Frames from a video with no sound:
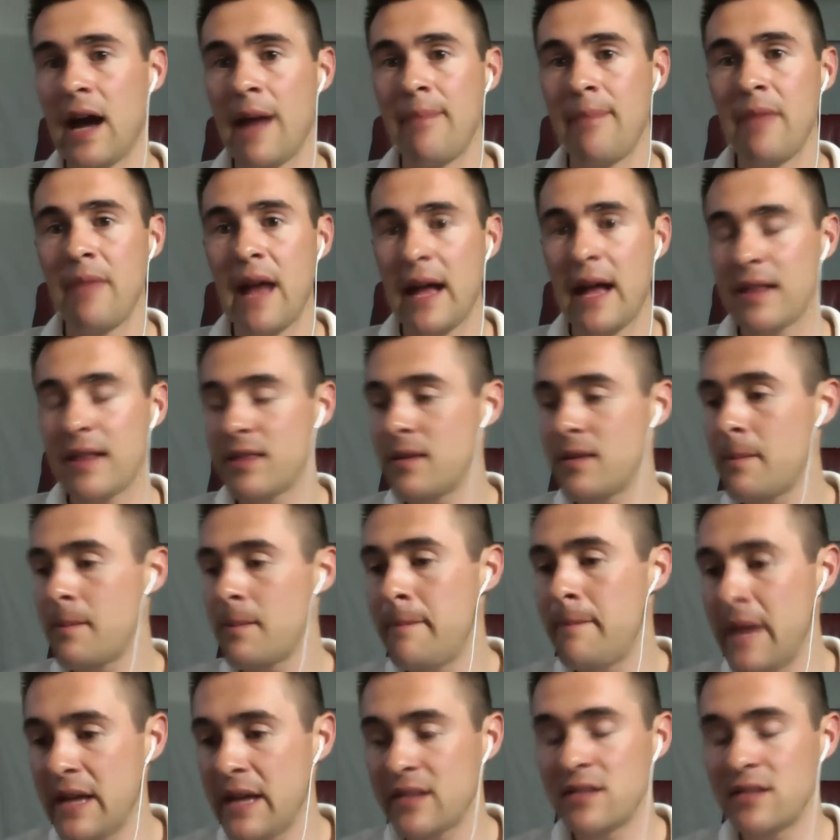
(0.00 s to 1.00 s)
I'm not the
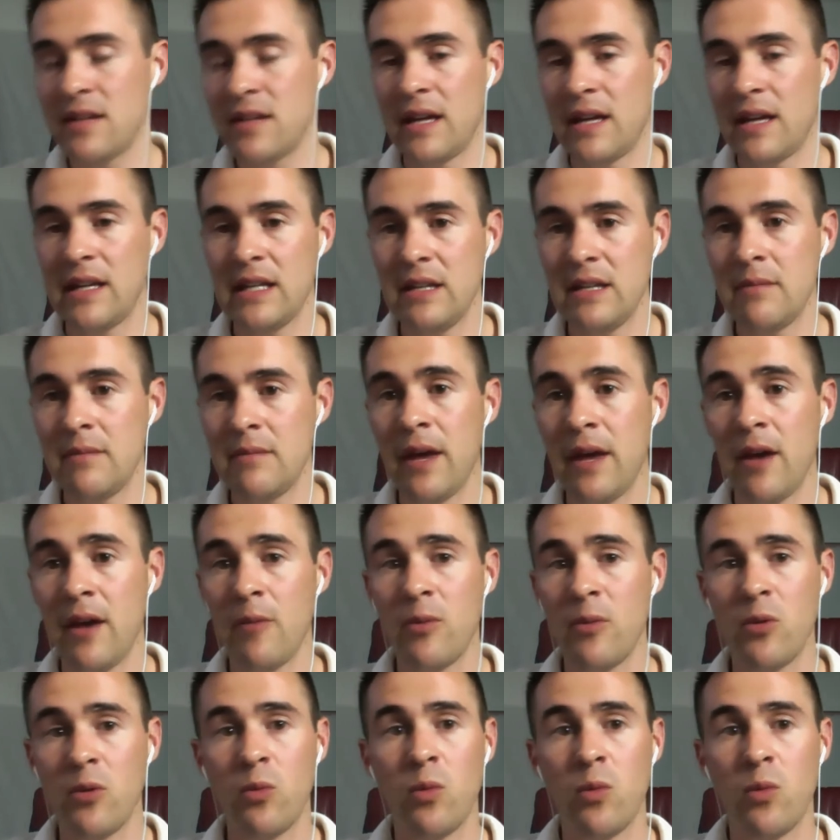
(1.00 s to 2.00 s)
best at email.
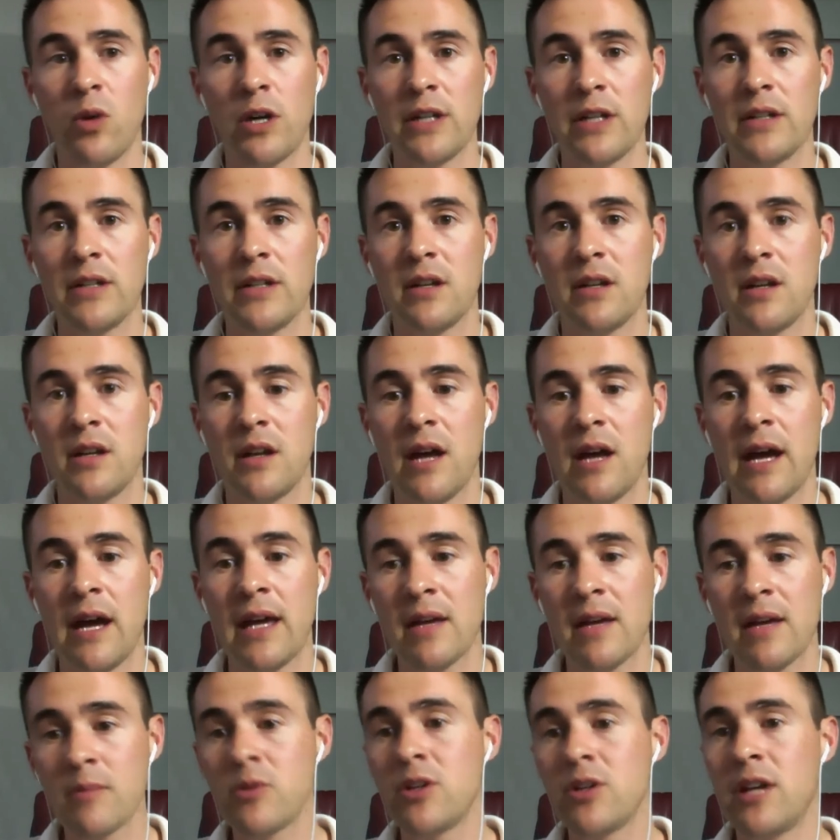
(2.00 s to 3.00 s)
But what
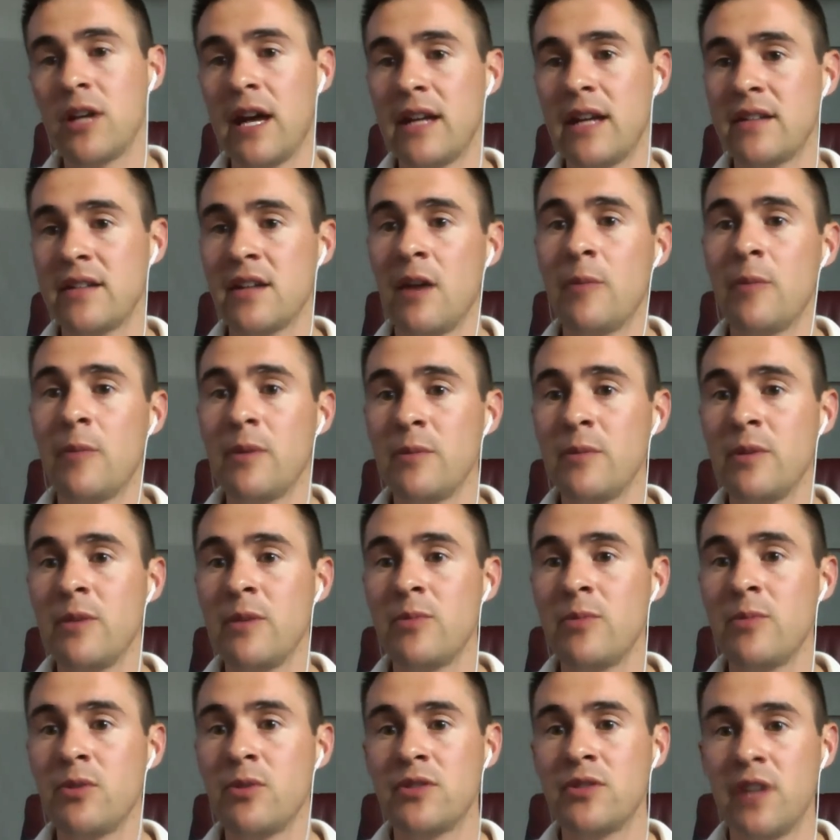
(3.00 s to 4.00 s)
I am good at is helping
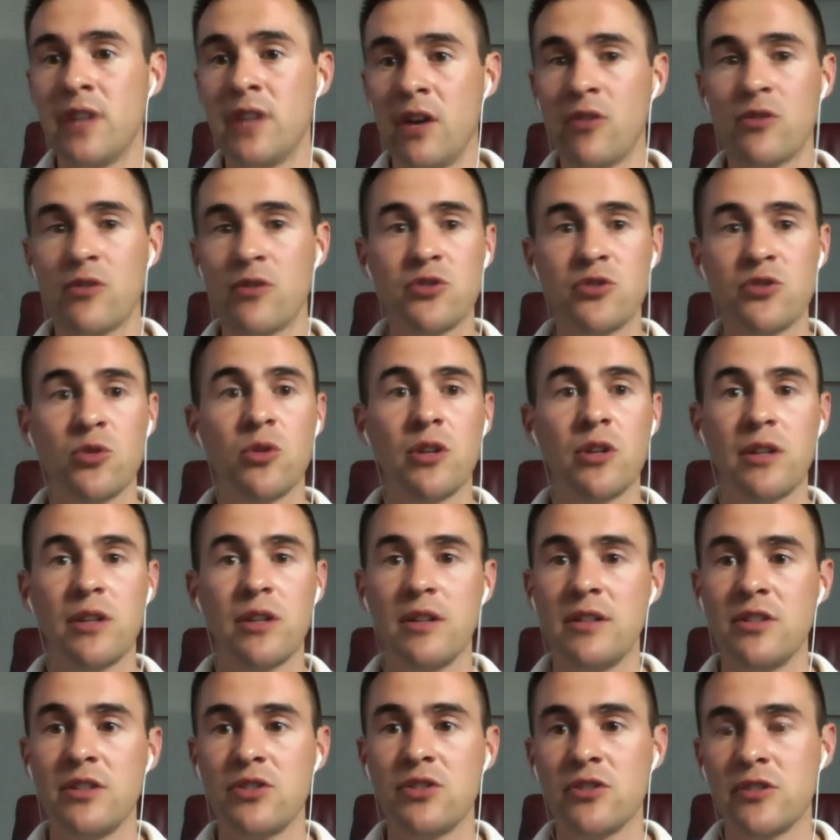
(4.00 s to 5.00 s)
people tell their story in
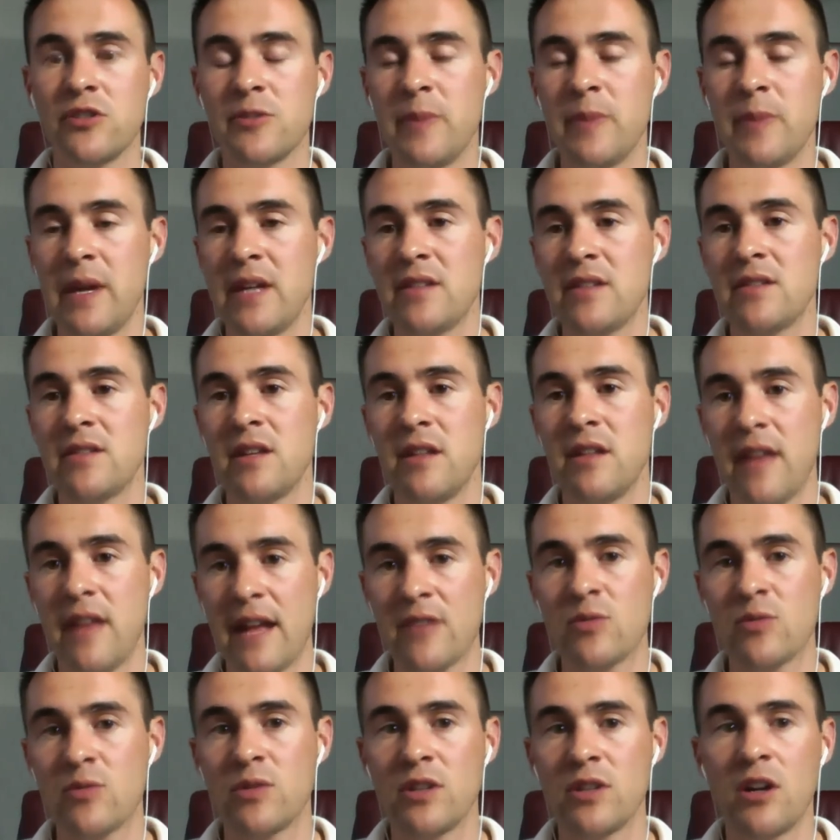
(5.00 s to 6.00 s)
the digital space. And
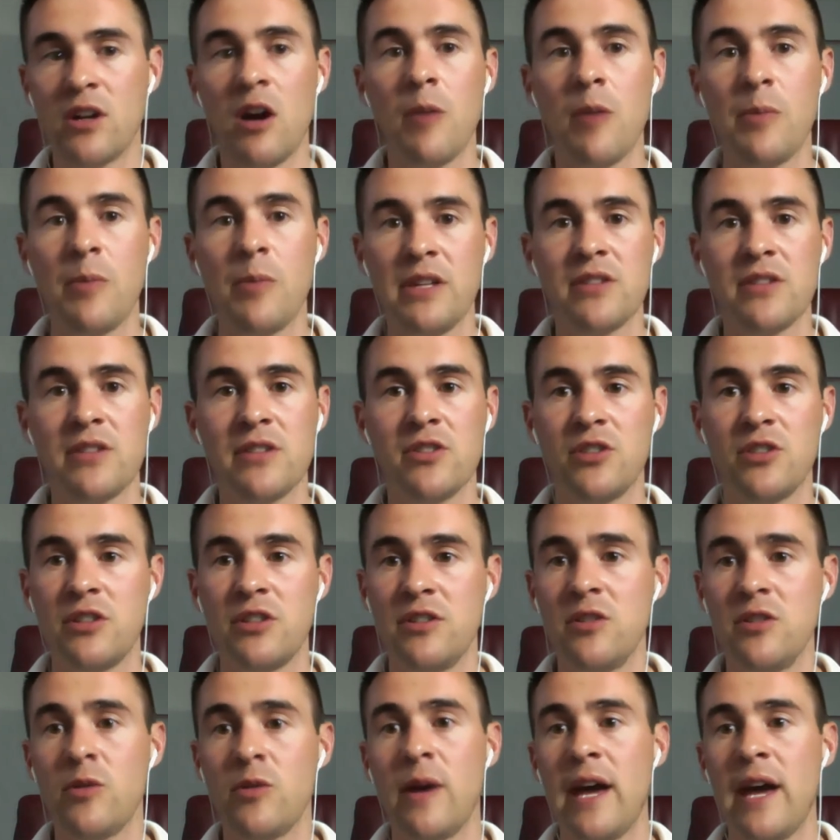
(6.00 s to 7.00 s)
that's what the company is going to
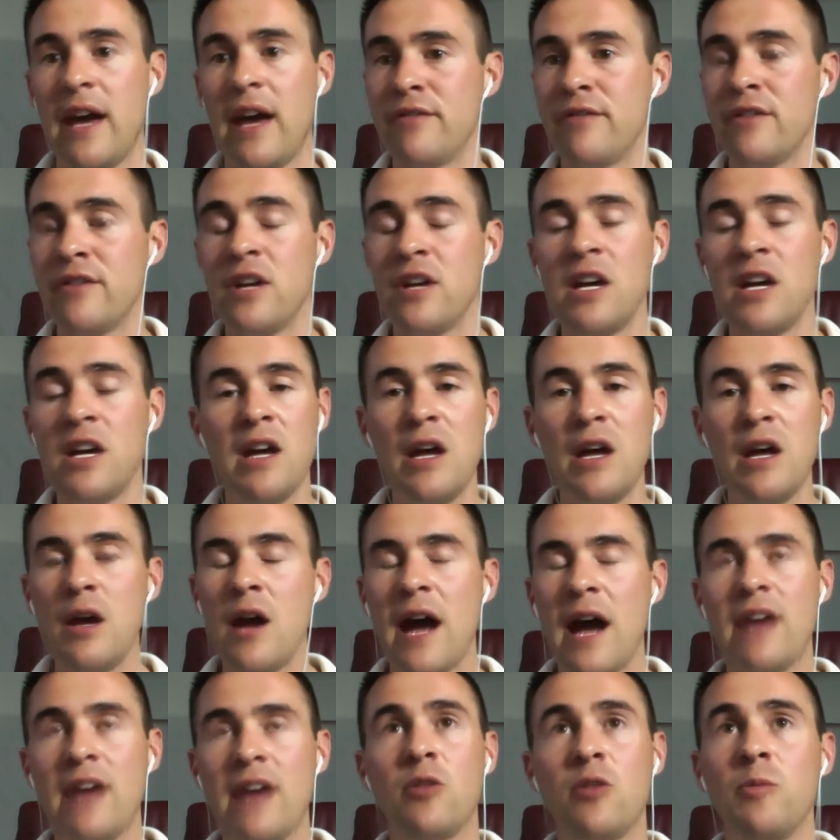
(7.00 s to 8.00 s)
do.
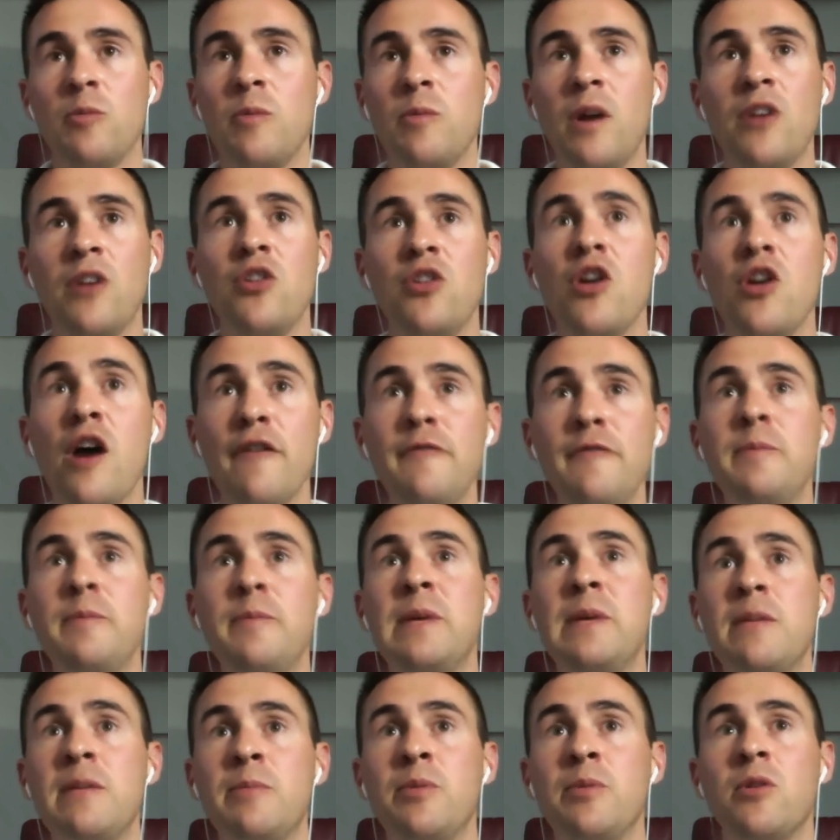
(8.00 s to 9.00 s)
I know enough
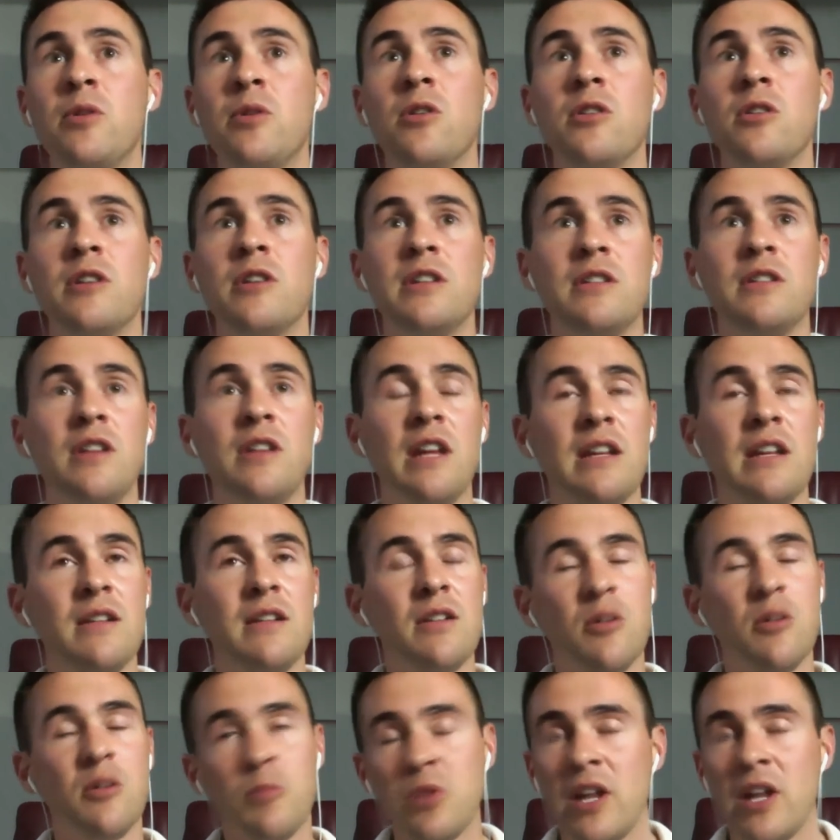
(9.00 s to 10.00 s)
people and
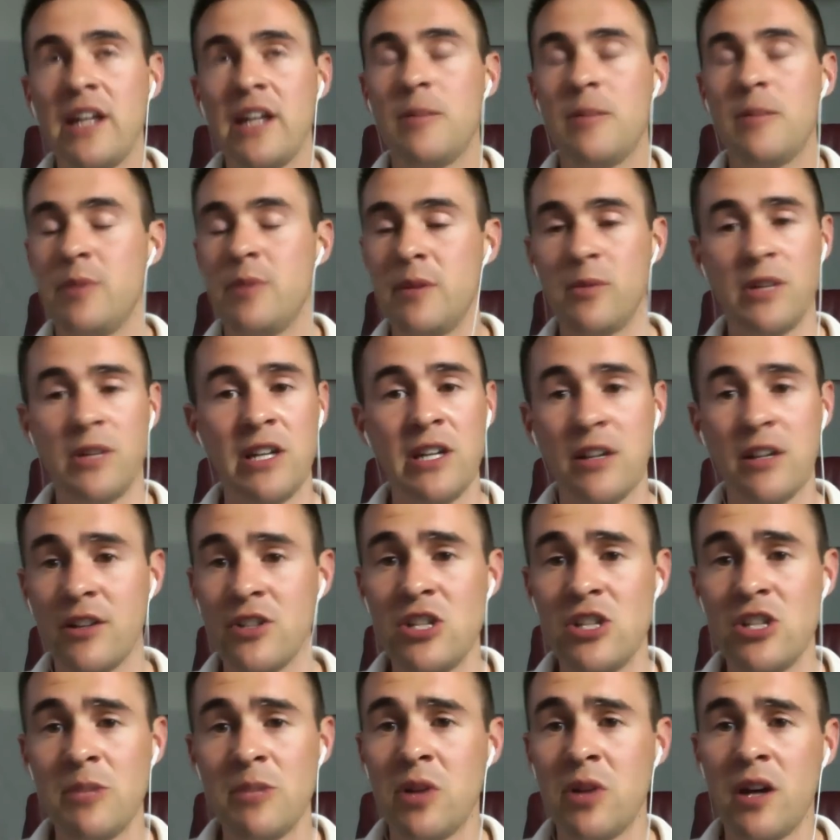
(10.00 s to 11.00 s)
know plenty of people here
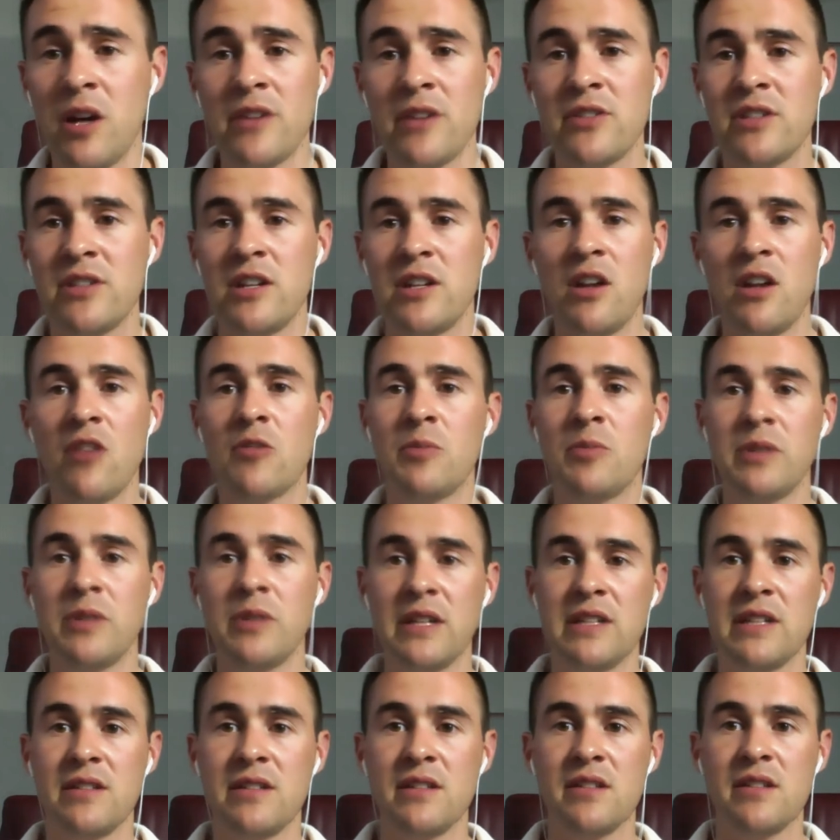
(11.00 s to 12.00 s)
on G Plus and in other
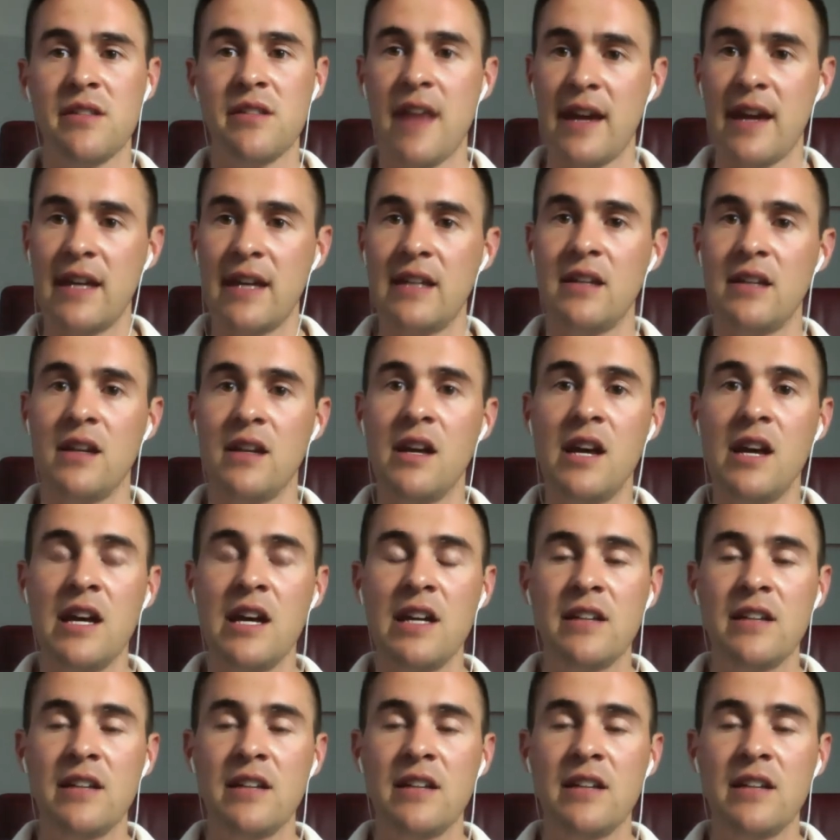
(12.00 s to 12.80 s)
places that can